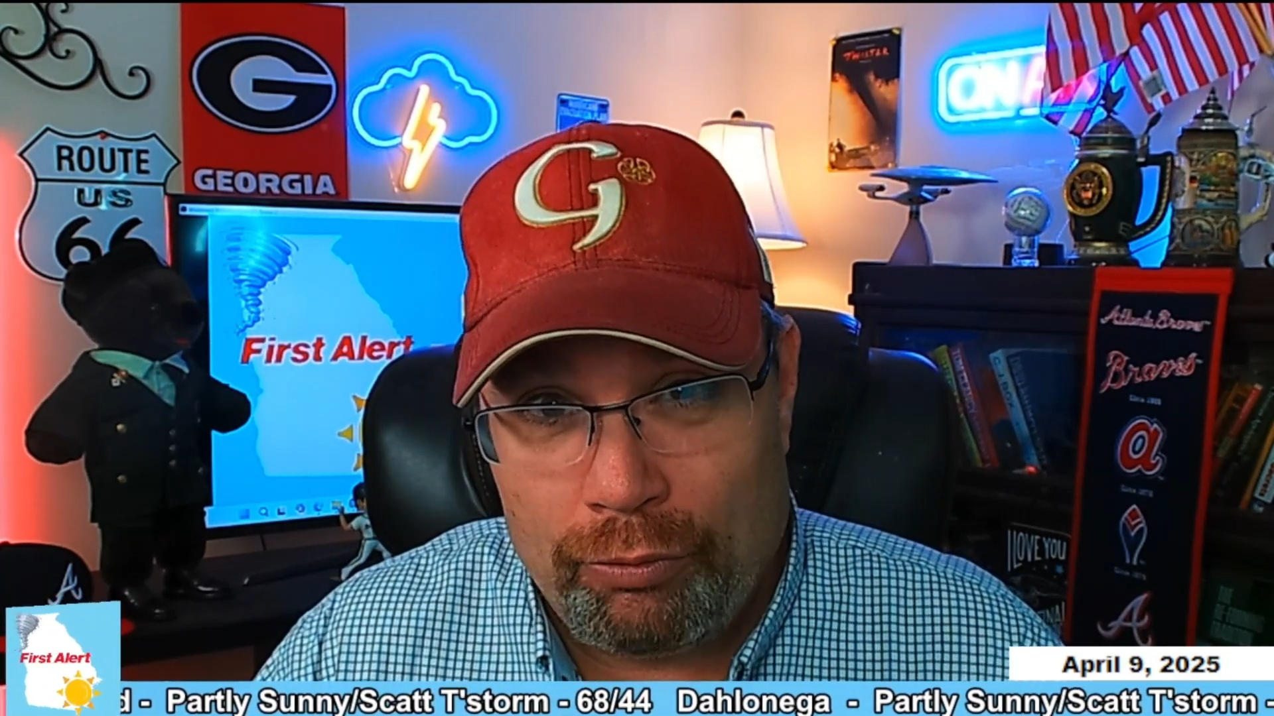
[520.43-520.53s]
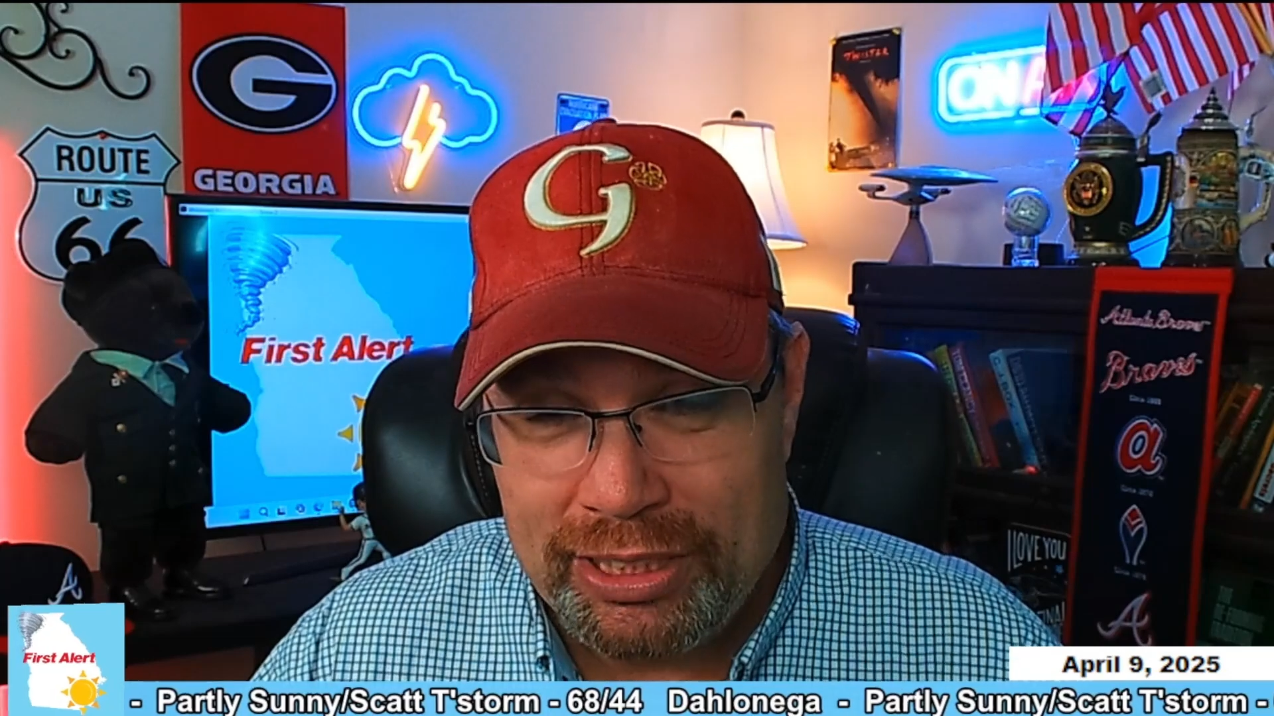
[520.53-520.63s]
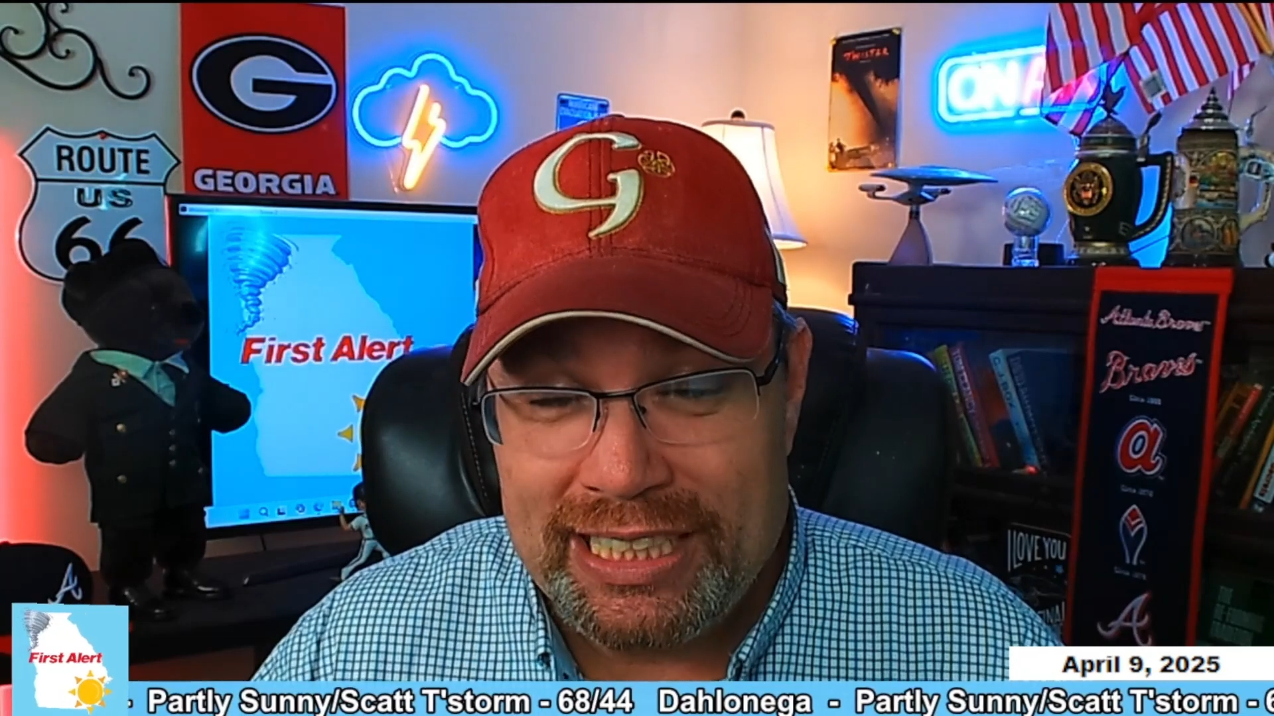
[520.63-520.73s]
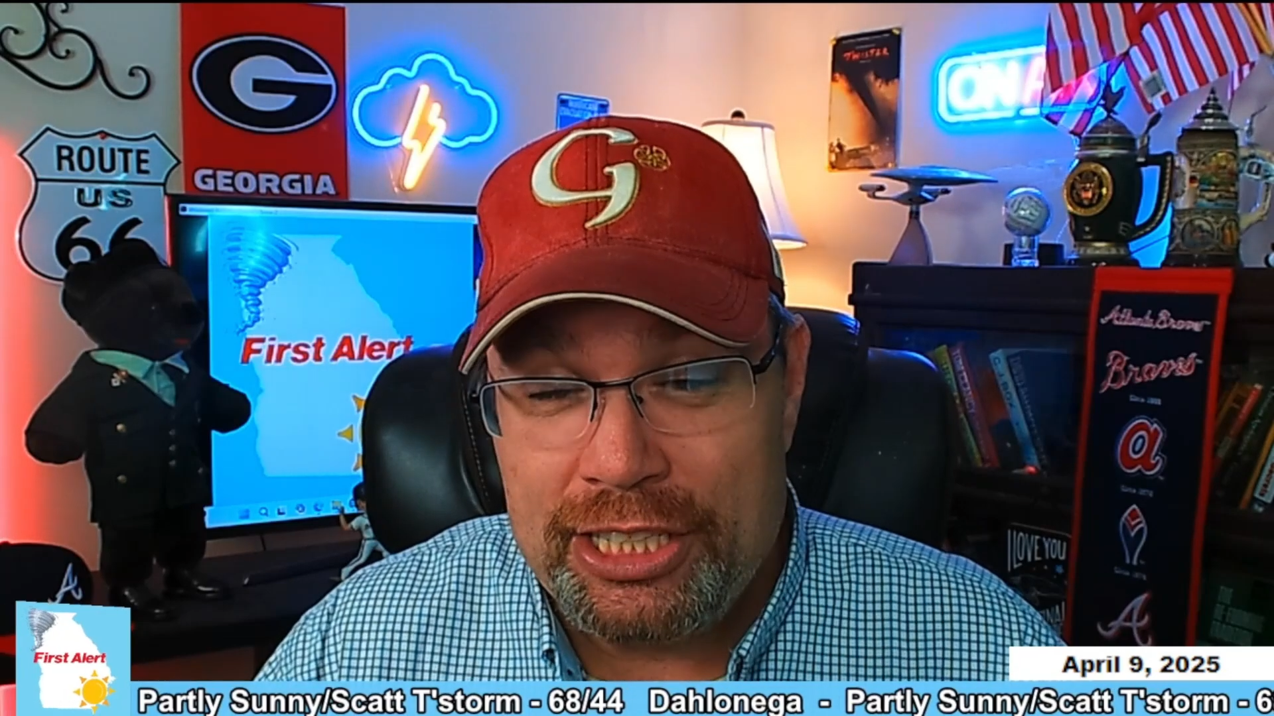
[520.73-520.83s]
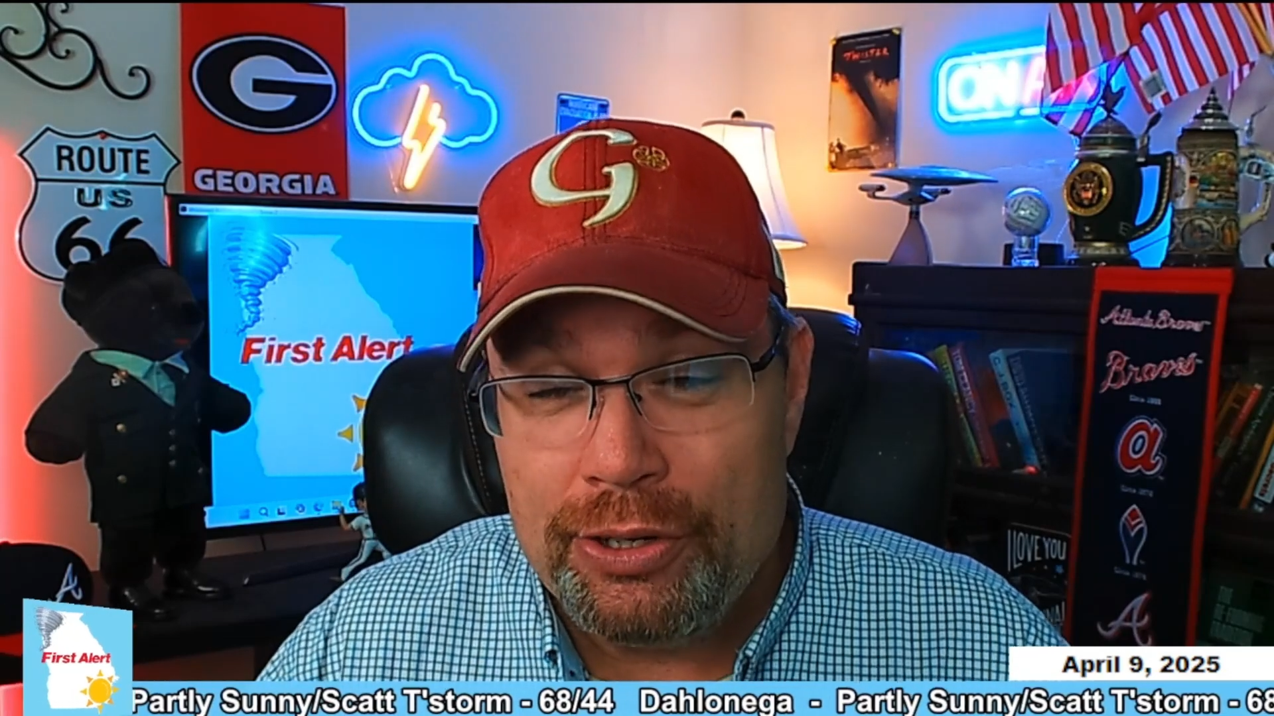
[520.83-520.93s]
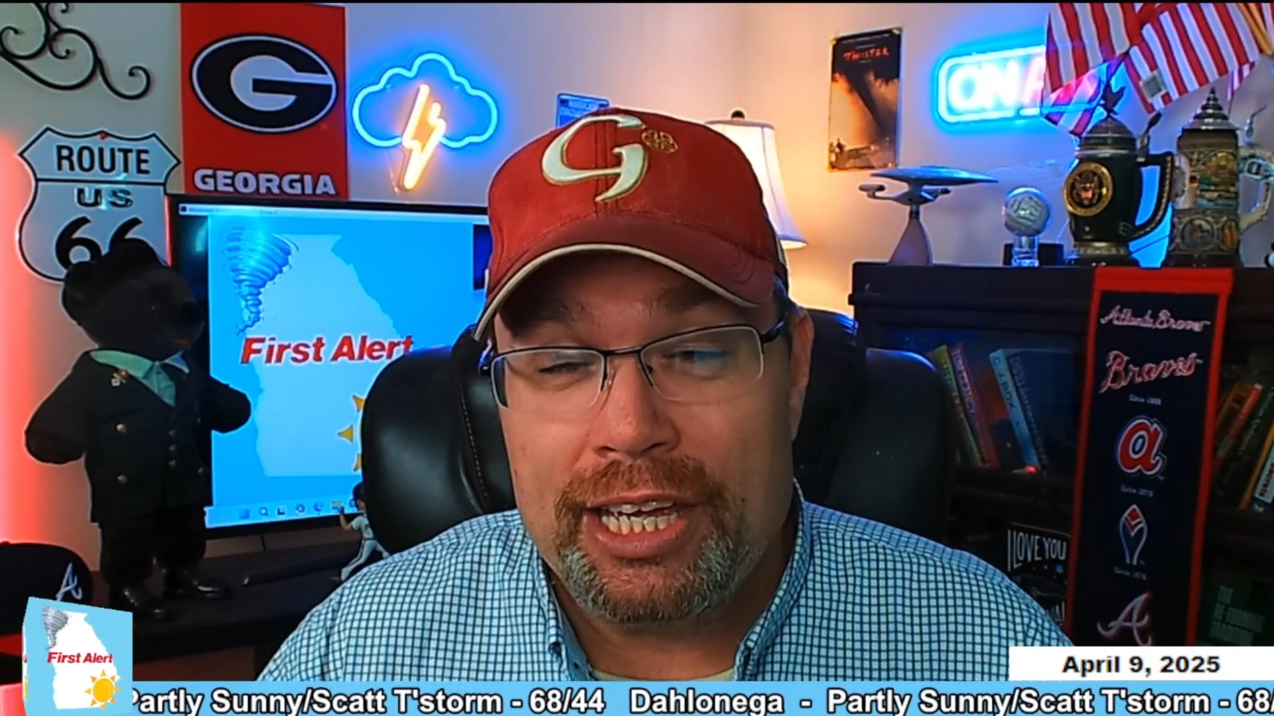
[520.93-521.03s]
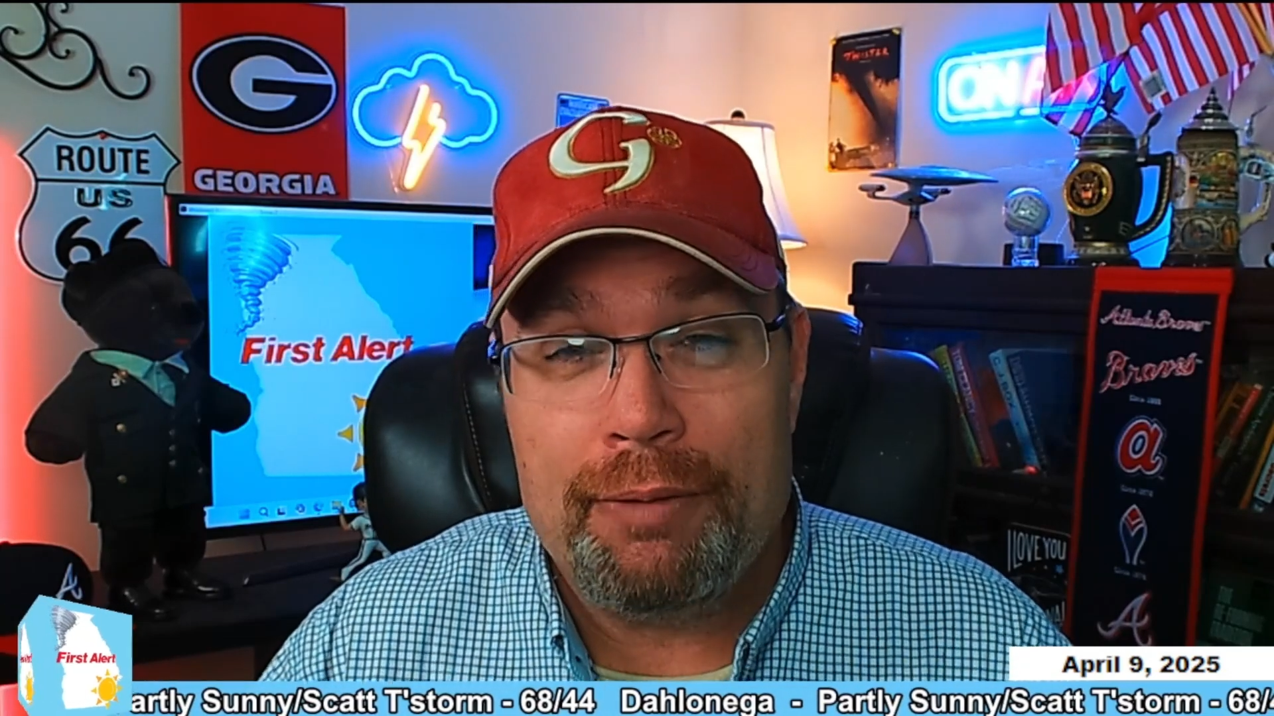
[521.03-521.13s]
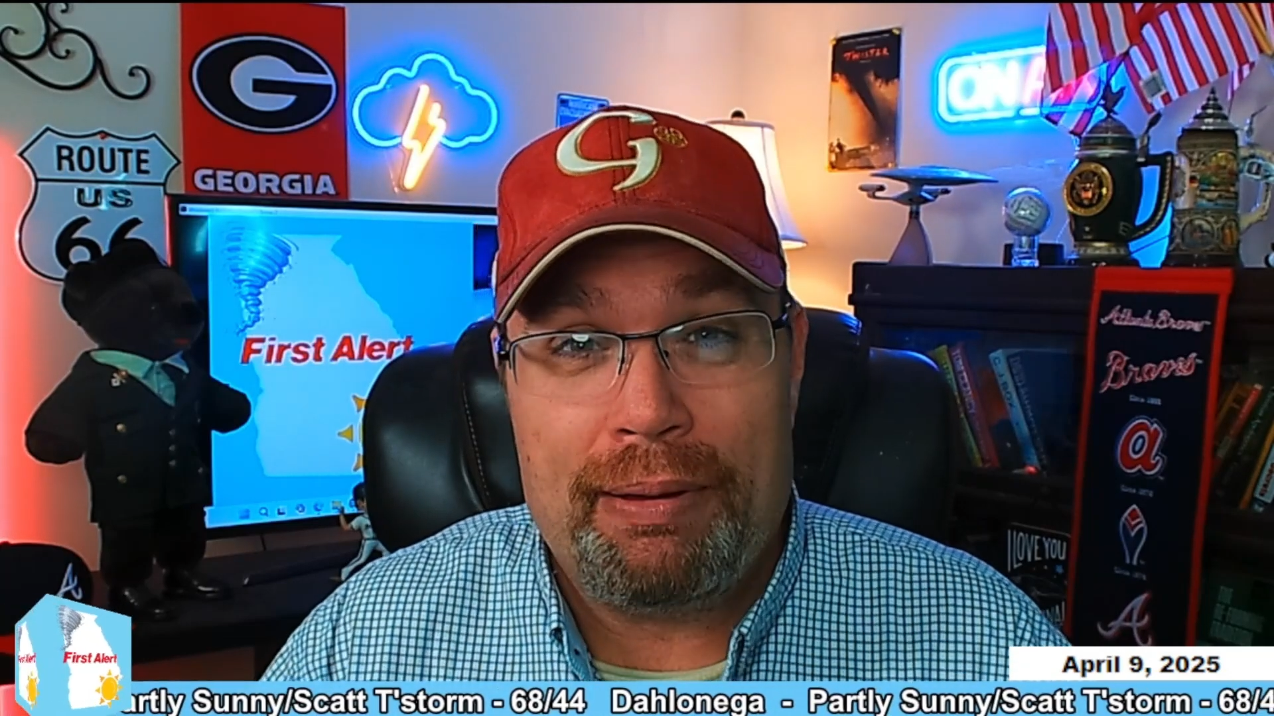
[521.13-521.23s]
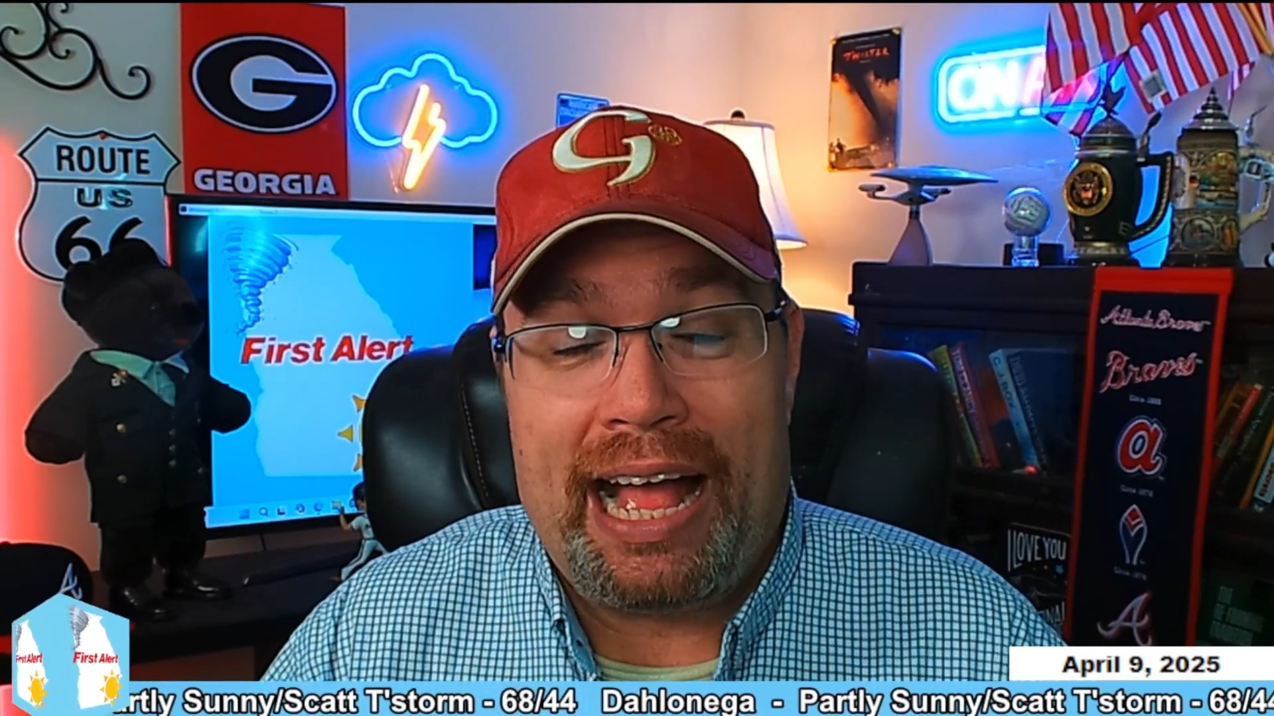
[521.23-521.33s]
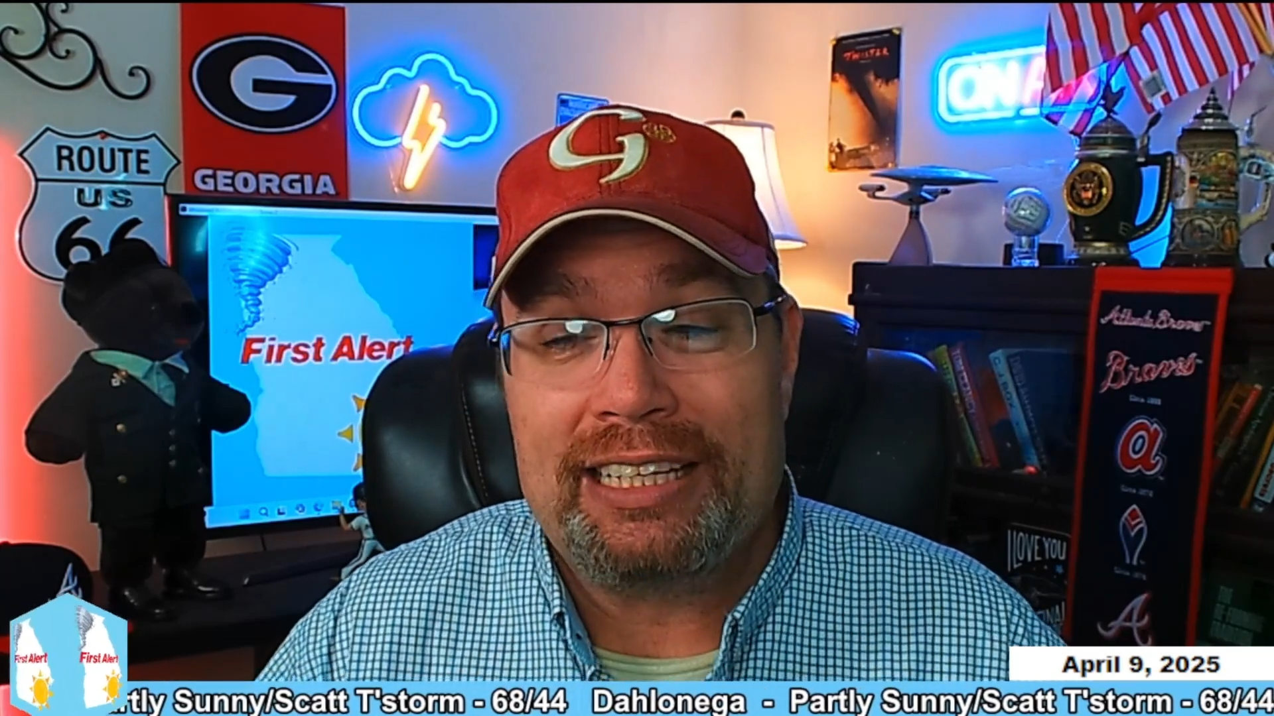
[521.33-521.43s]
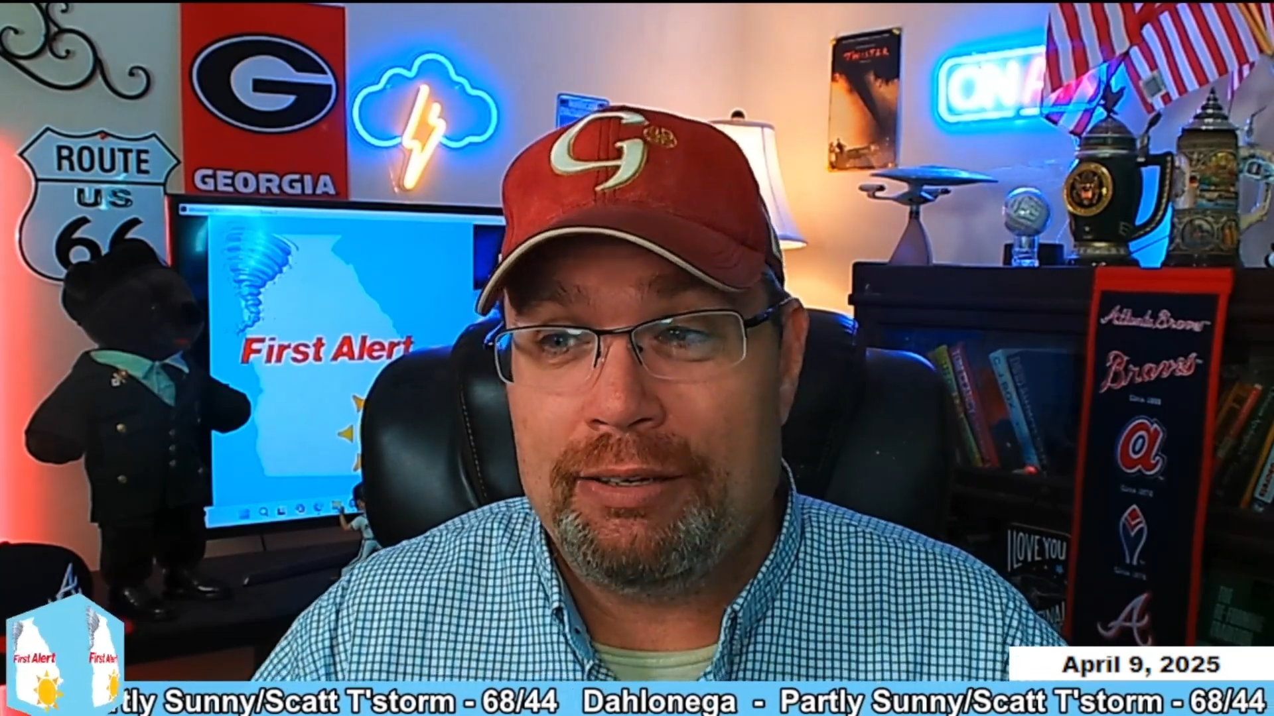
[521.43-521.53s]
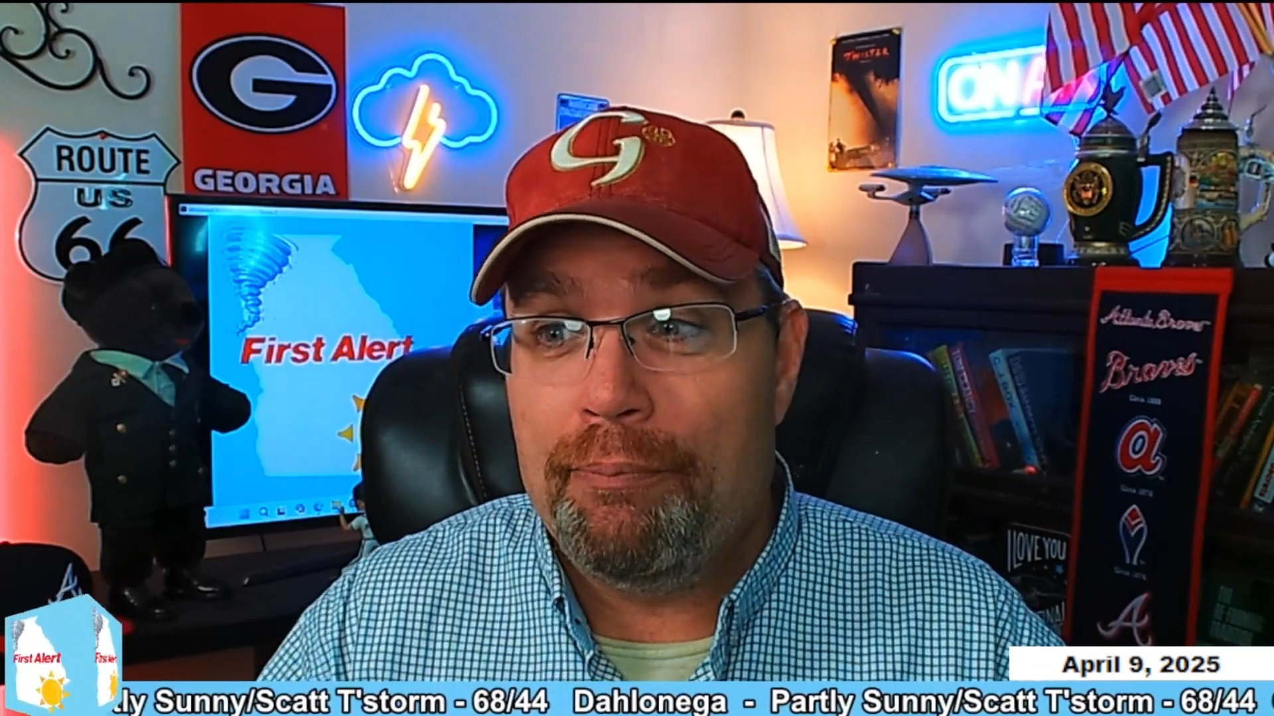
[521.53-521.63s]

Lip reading: once I do get it back,